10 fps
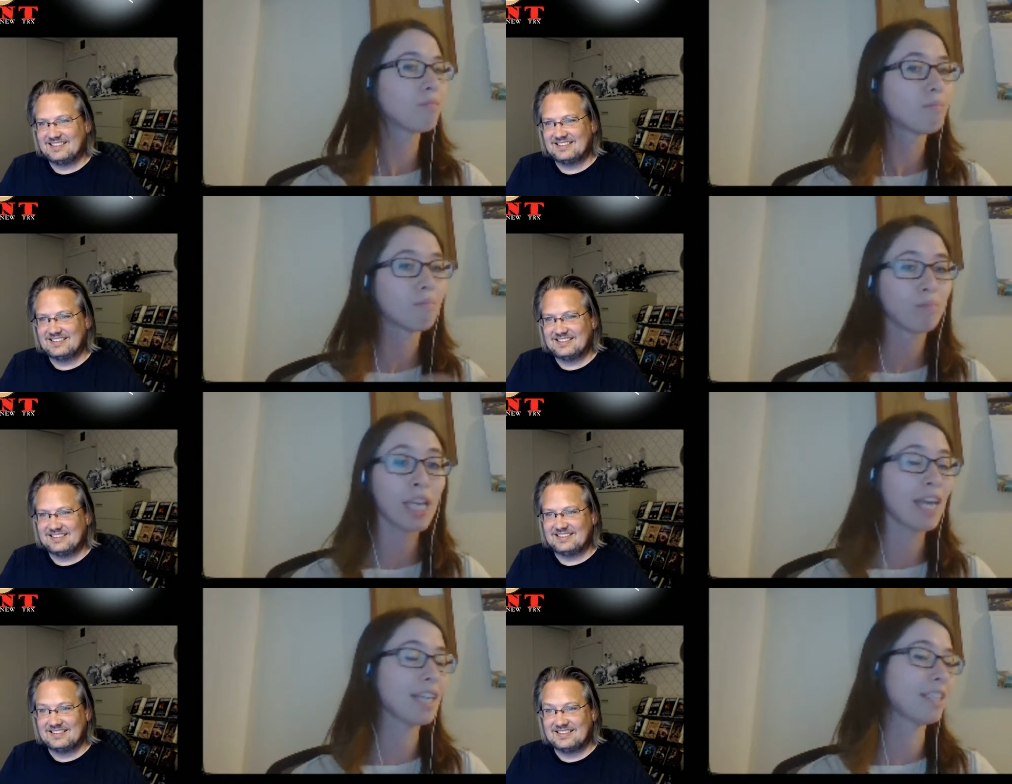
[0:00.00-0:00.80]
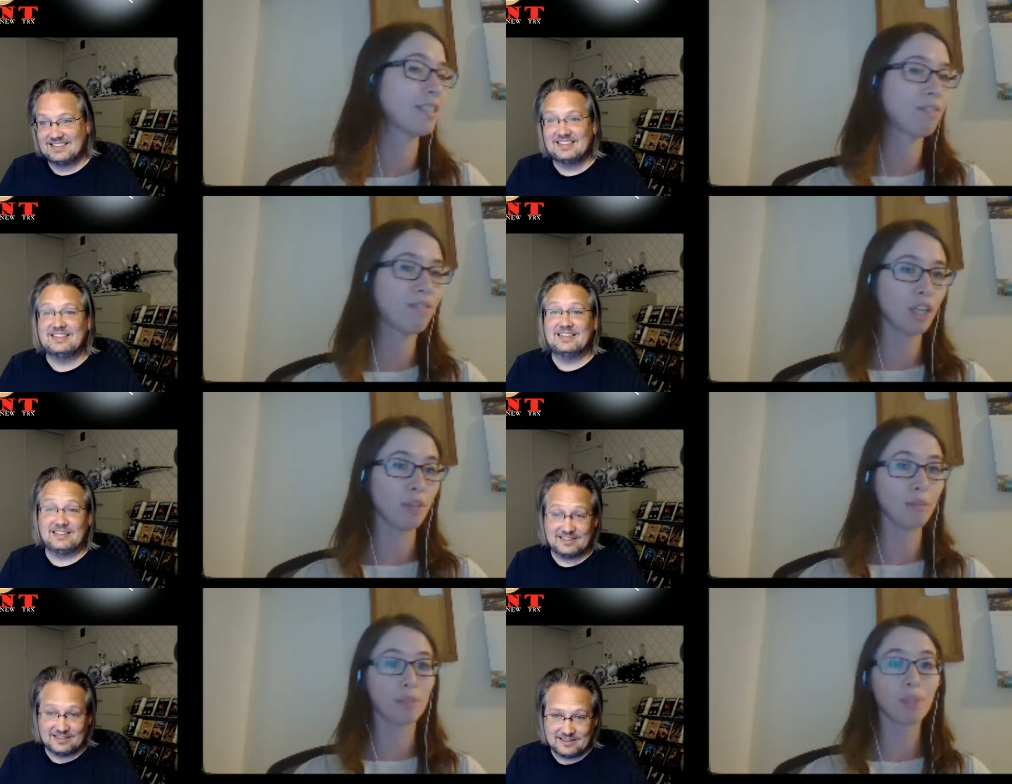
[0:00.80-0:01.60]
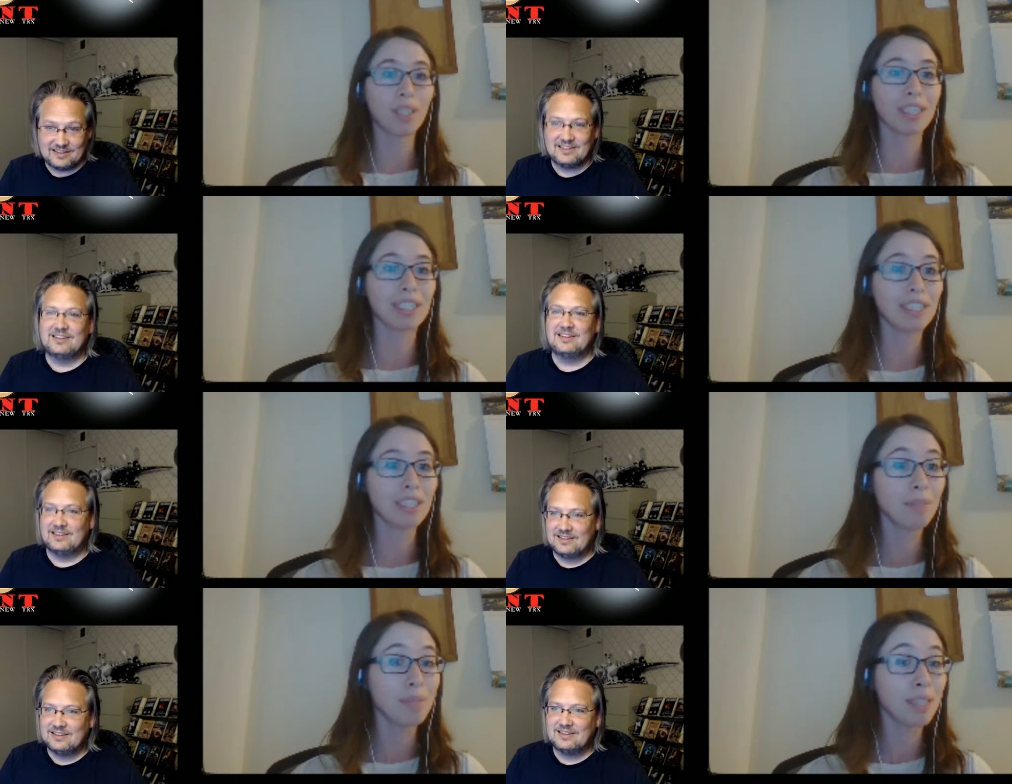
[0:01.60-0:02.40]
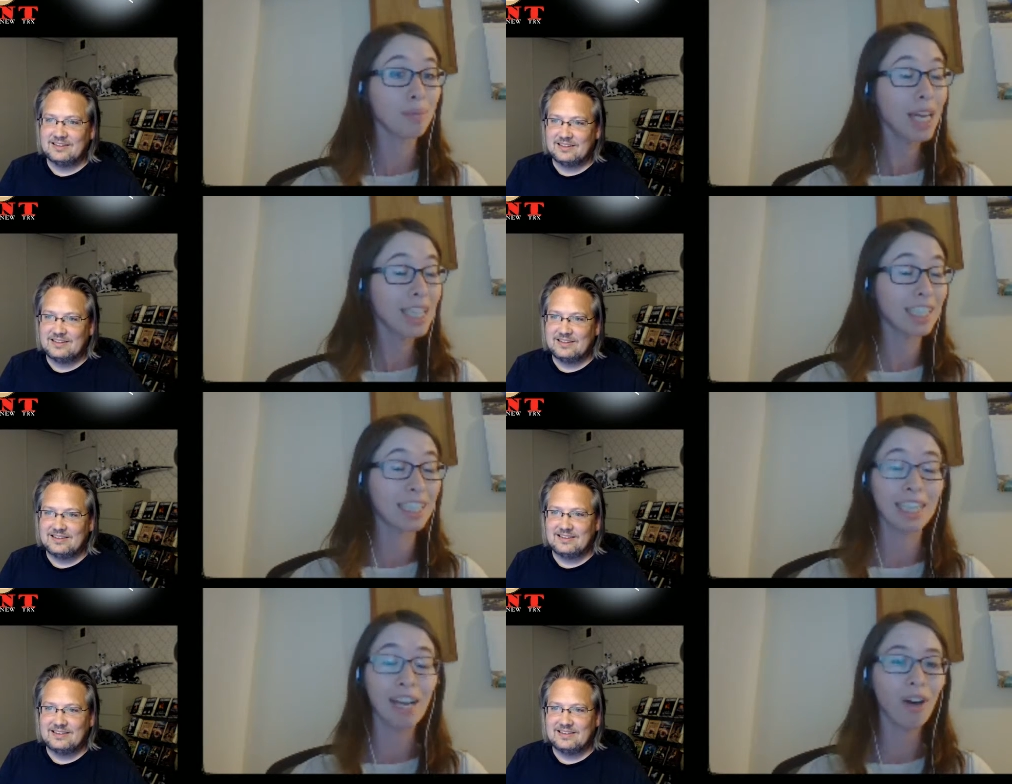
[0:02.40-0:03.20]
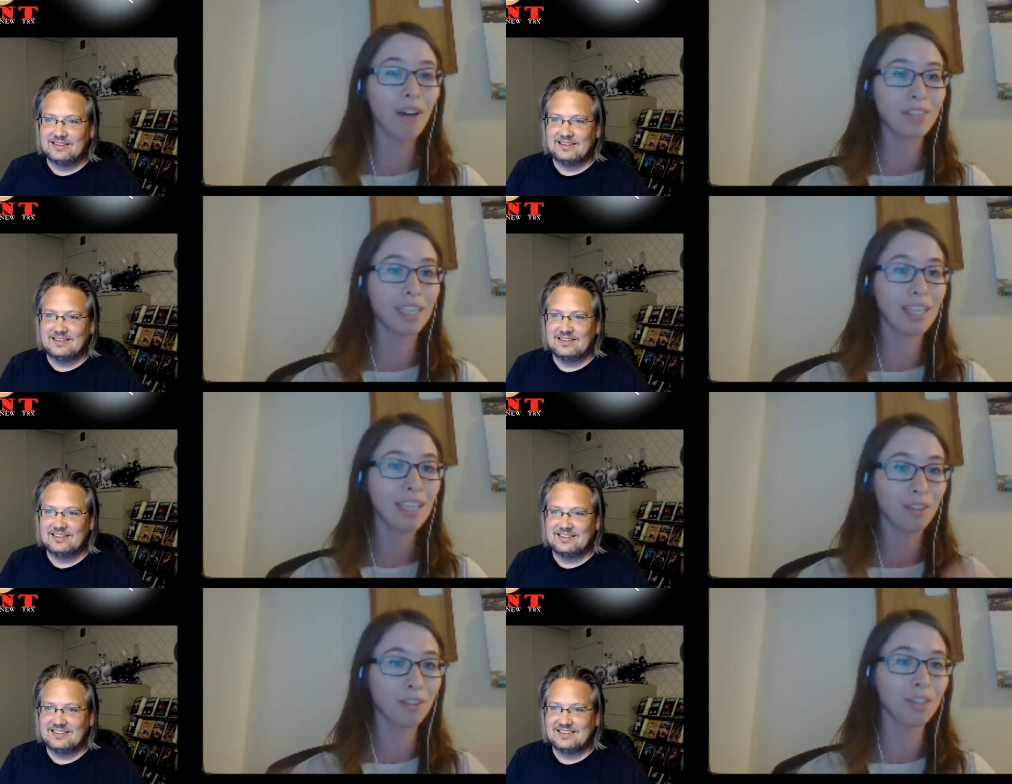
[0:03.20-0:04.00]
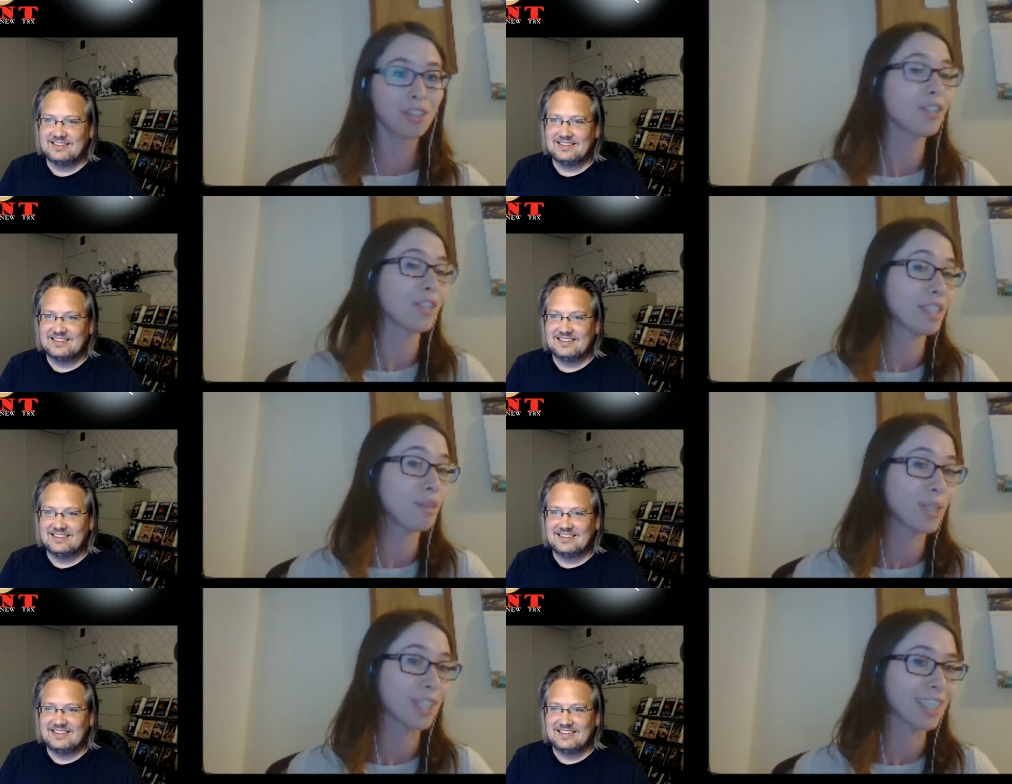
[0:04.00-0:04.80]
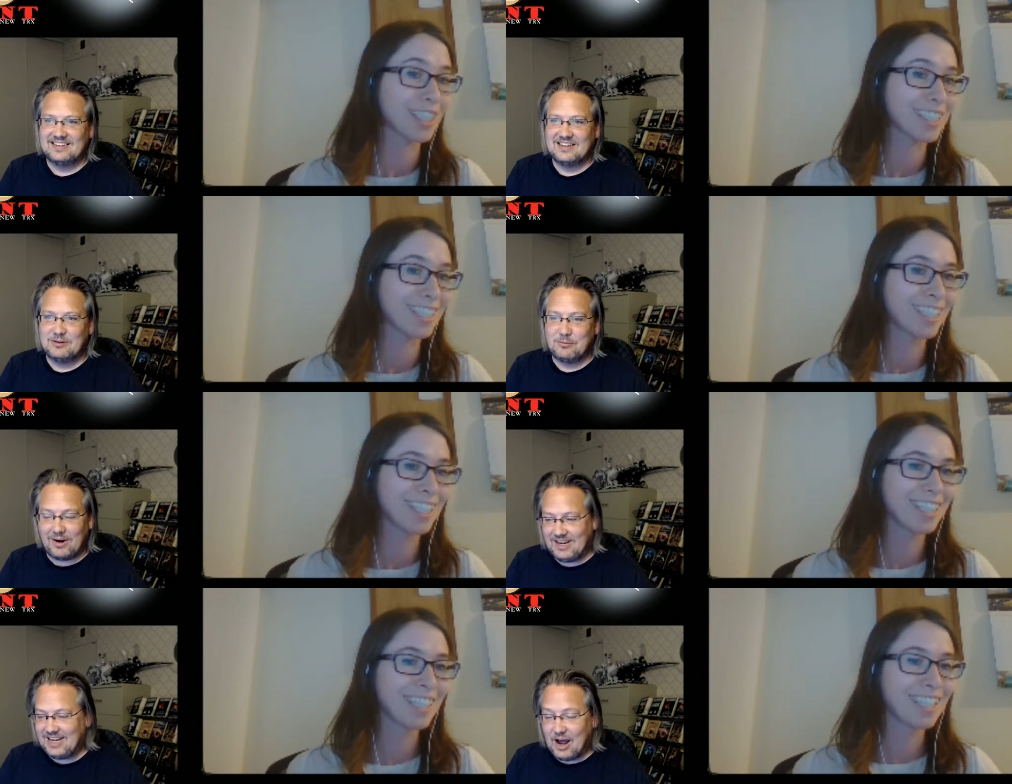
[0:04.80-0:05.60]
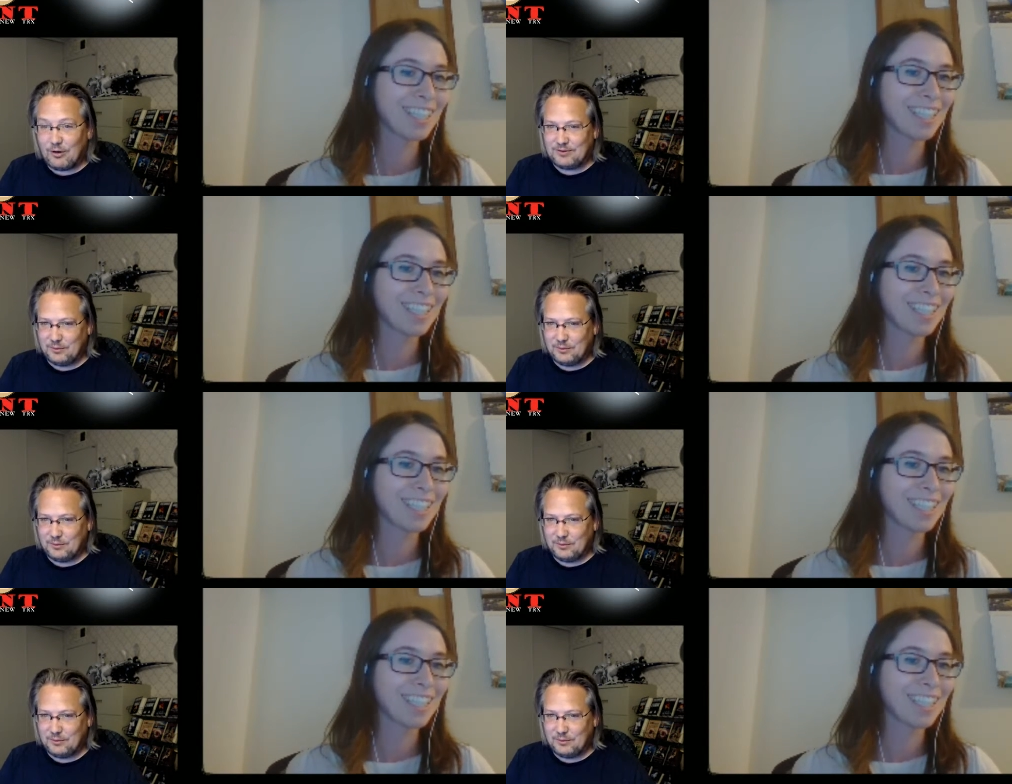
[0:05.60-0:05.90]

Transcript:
Speaker 1: plays, films, books, you'd be surprised at just how often it holds true, because it works.
Speaker 2: Right, and how often